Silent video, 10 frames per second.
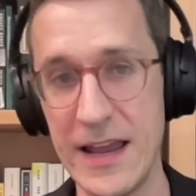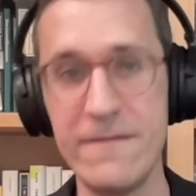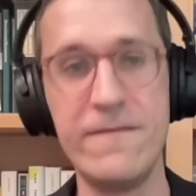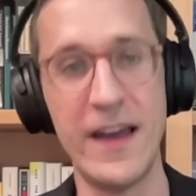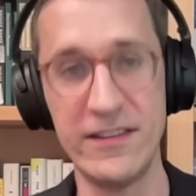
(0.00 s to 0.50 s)

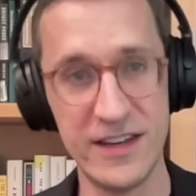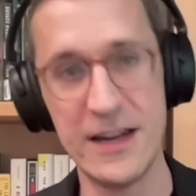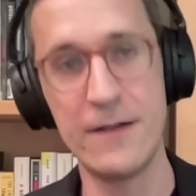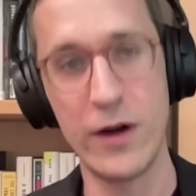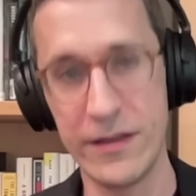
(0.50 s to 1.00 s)
invested
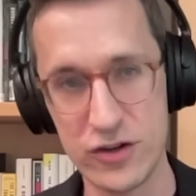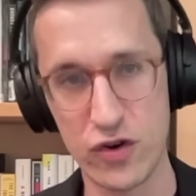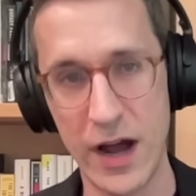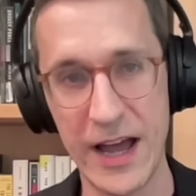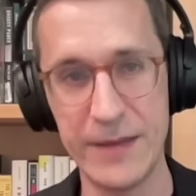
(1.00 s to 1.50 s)
in one of the
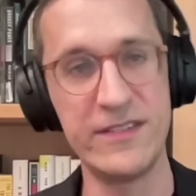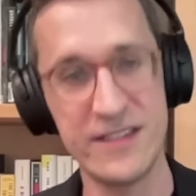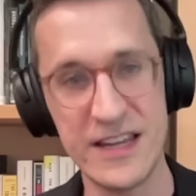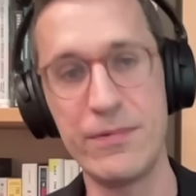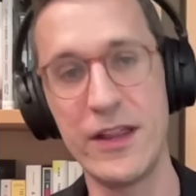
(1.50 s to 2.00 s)
tribes
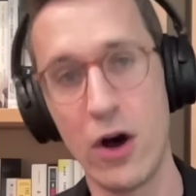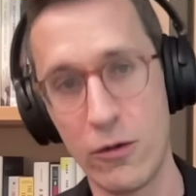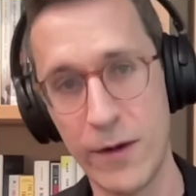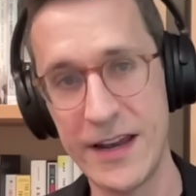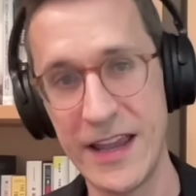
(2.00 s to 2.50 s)
deeply
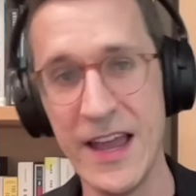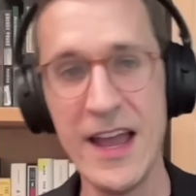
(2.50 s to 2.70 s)
already